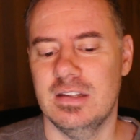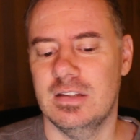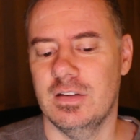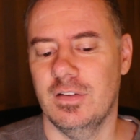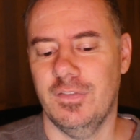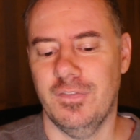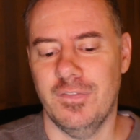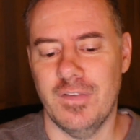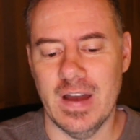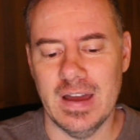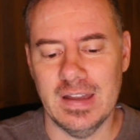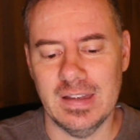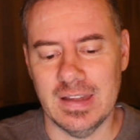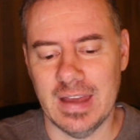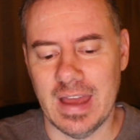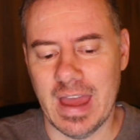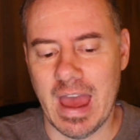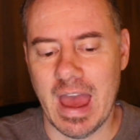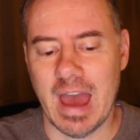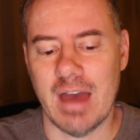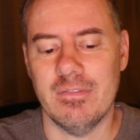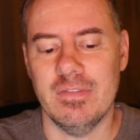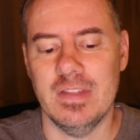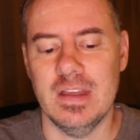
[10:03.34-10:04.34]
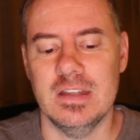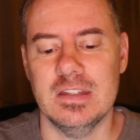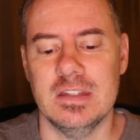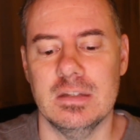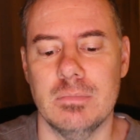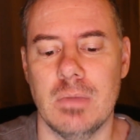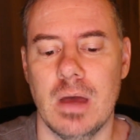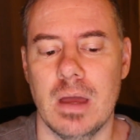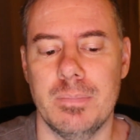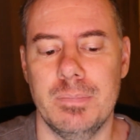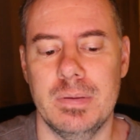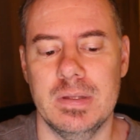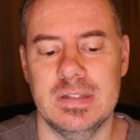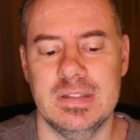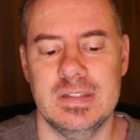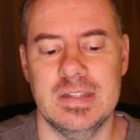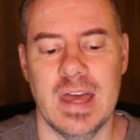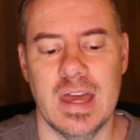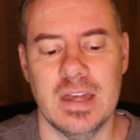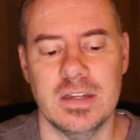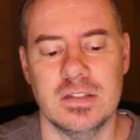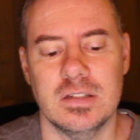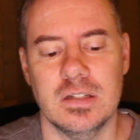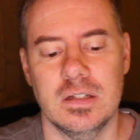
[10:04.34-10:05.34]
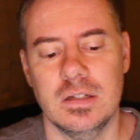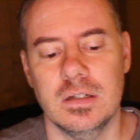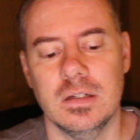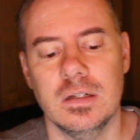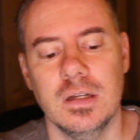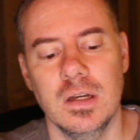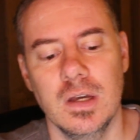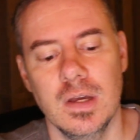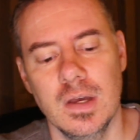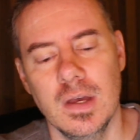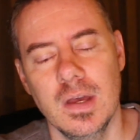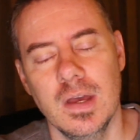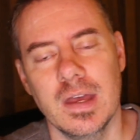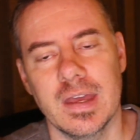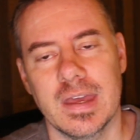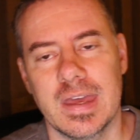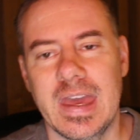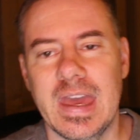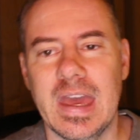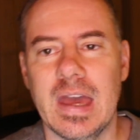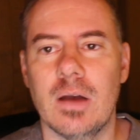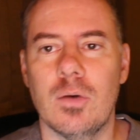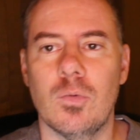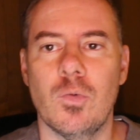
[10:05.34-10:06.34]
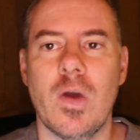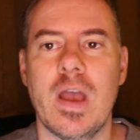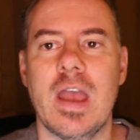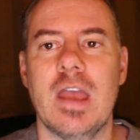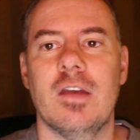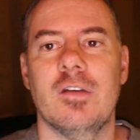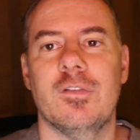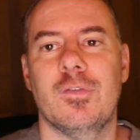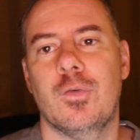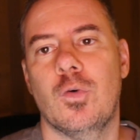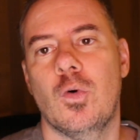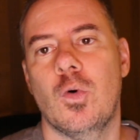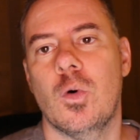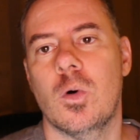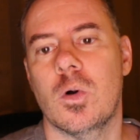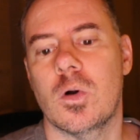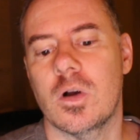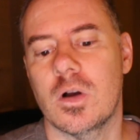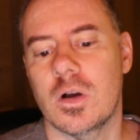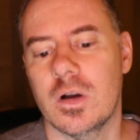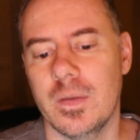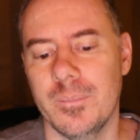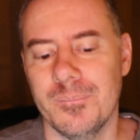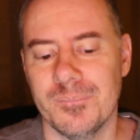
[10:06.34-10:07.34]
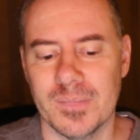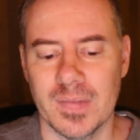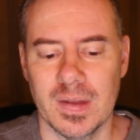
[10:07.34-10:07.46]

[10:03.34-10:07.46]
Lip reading: to finally have these in my possession. Can't wait for